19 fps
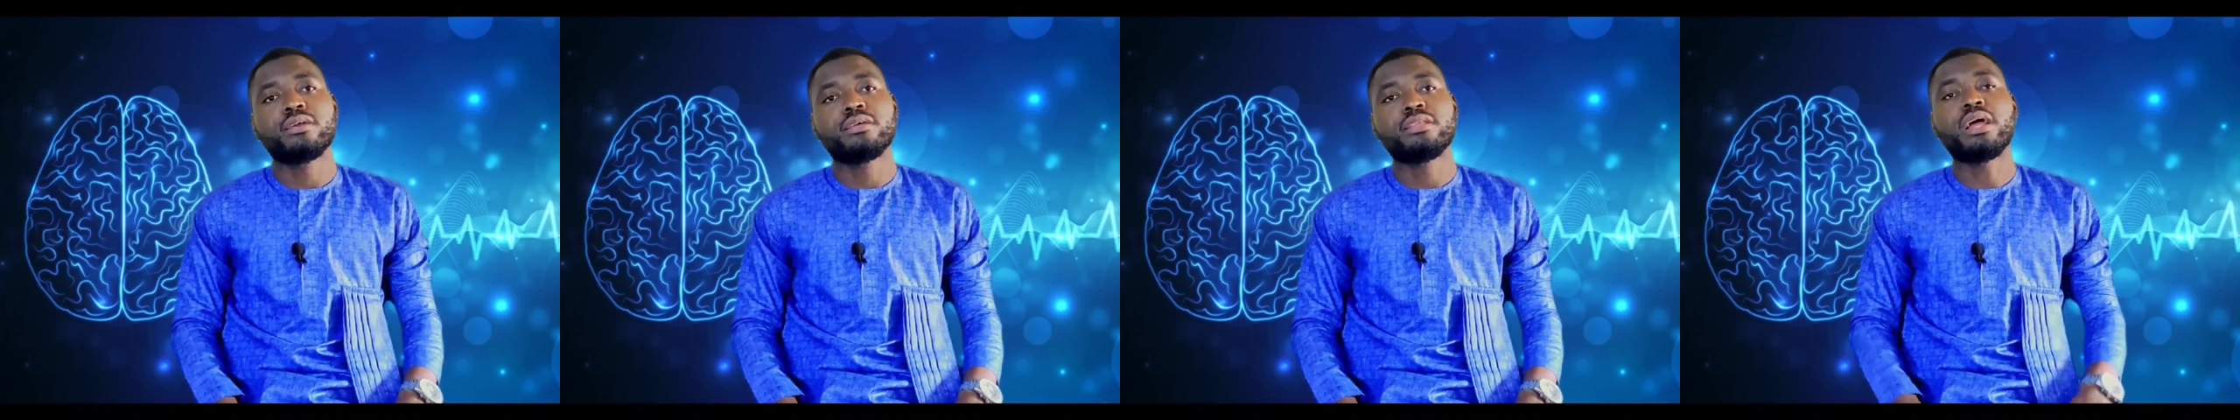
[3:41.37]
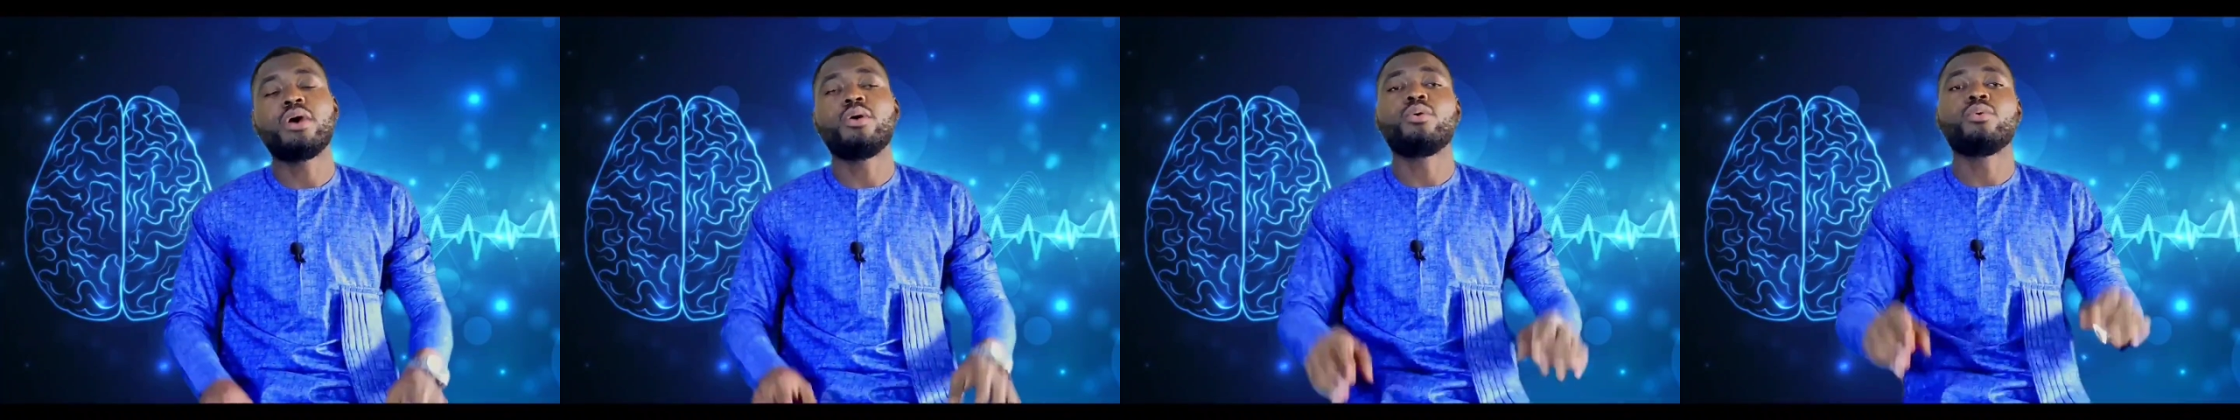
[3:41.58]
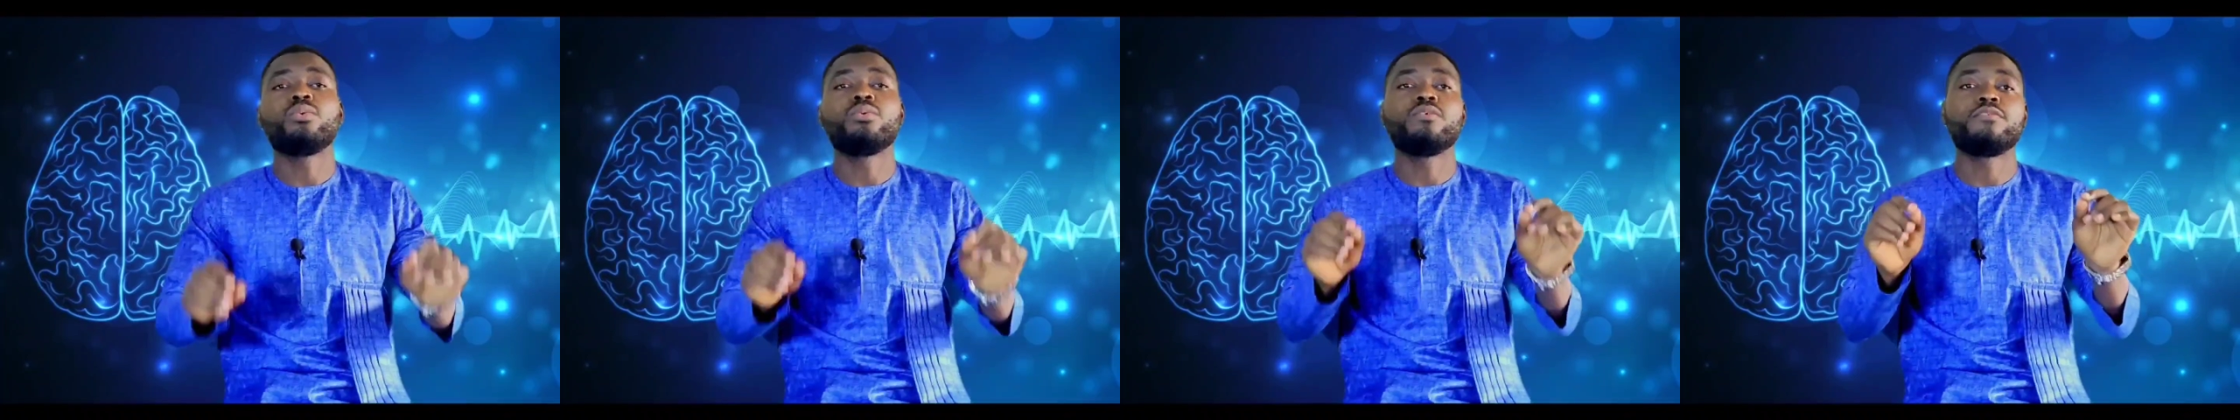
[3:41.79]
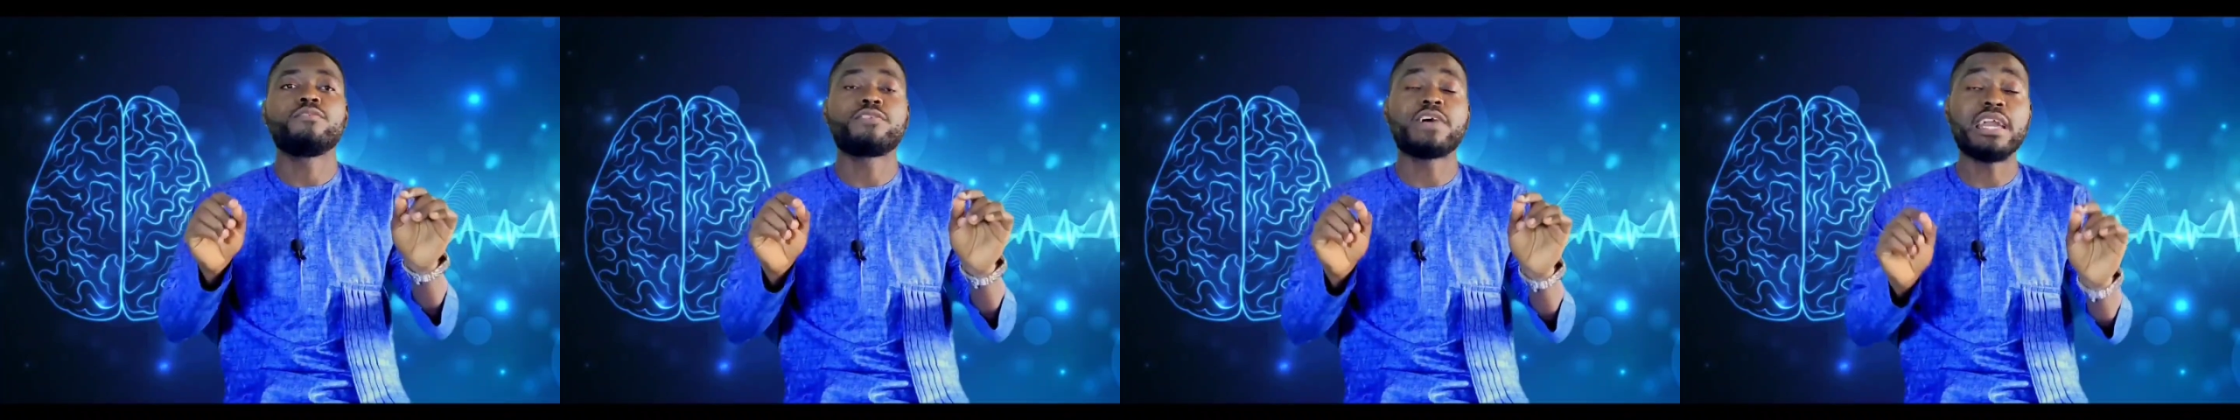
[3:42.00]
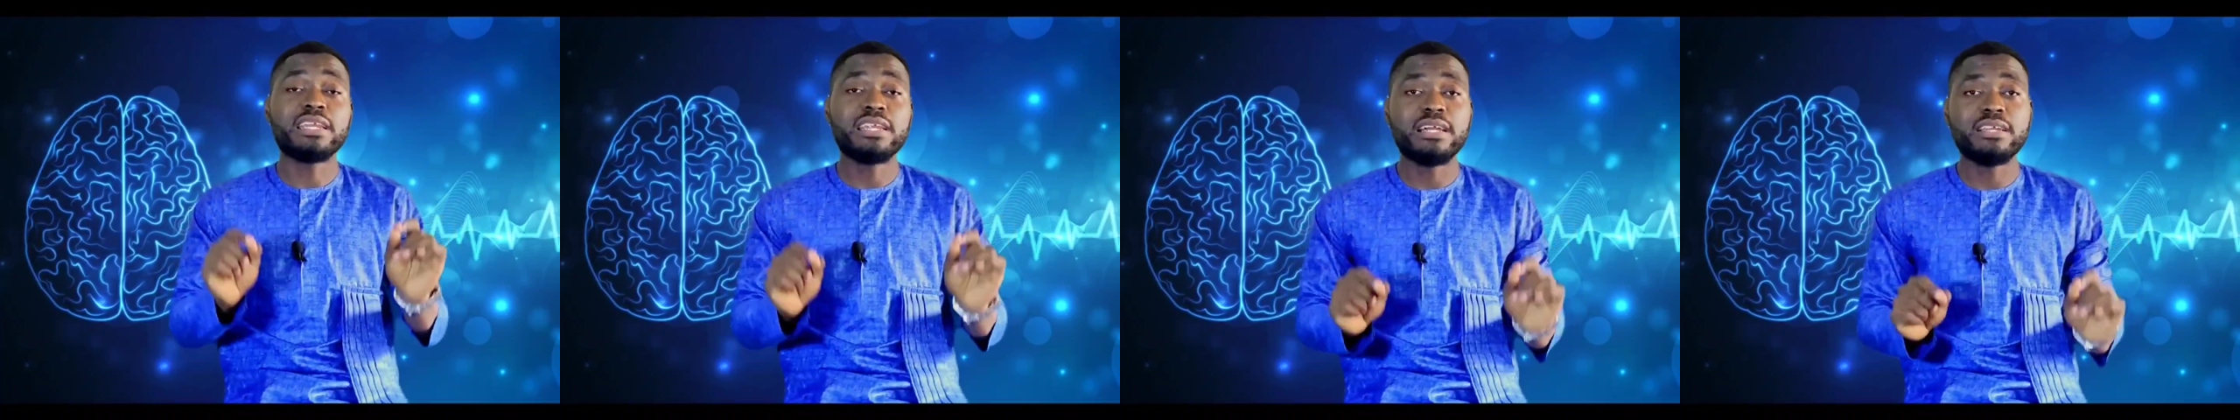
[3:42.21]
Now,
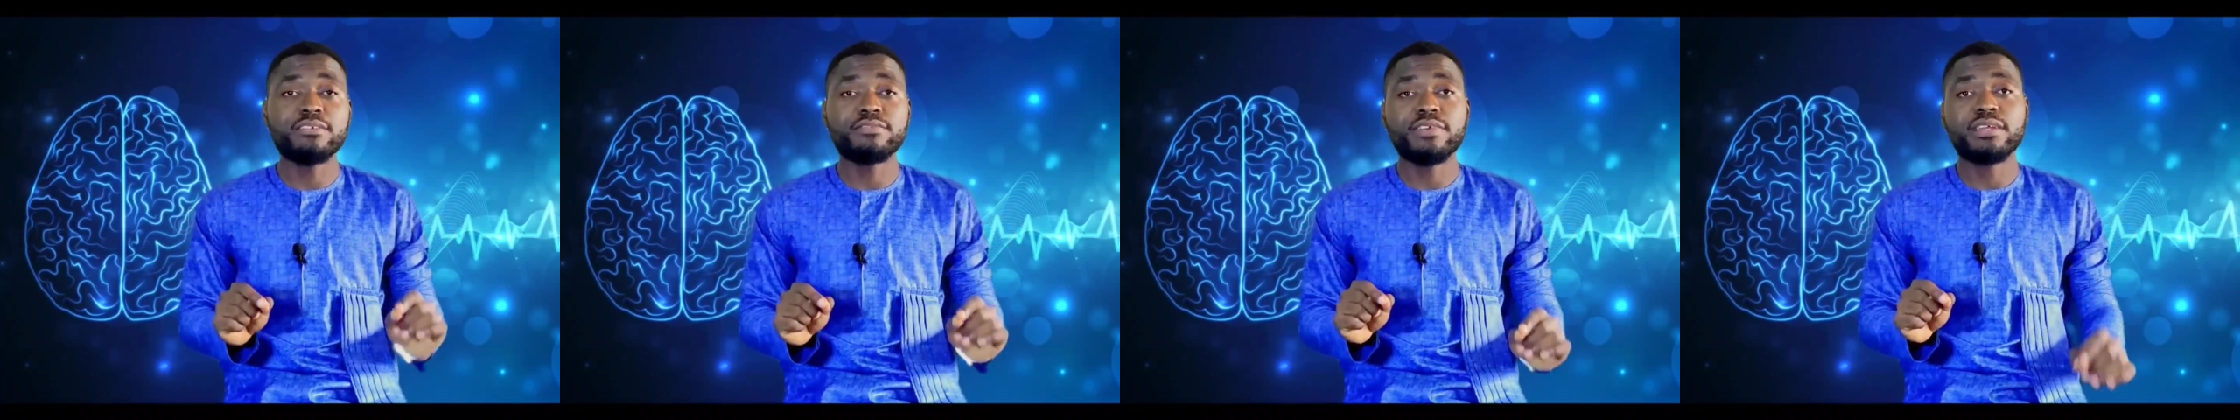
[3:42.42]
finally,